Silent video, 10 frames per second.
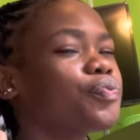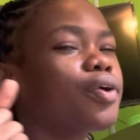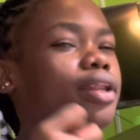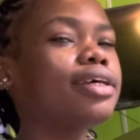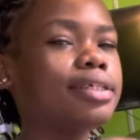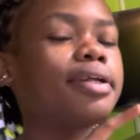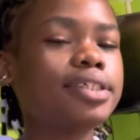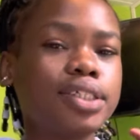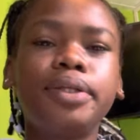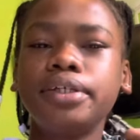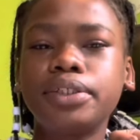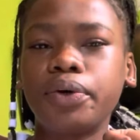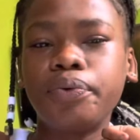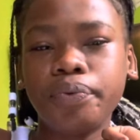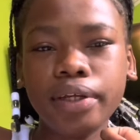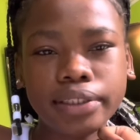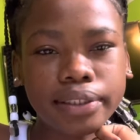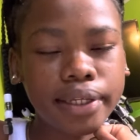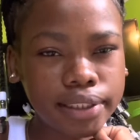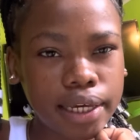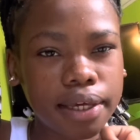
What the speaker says: Let's go. Let's get.